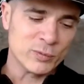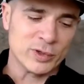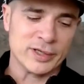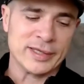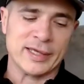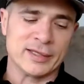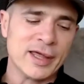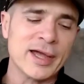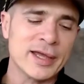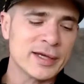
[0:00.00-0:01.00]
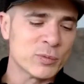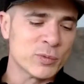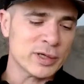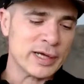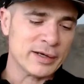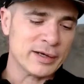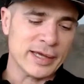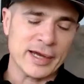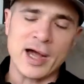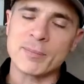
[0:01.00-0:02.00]
What are they like?
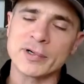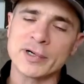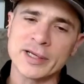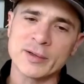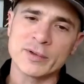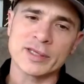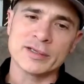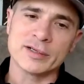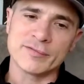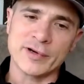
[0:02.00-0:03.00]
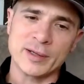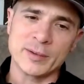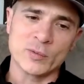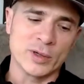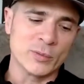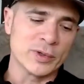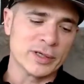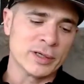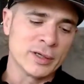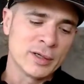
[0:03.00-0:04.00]
How do they operate within your environment?
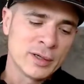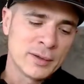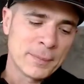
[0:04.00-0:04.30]
Who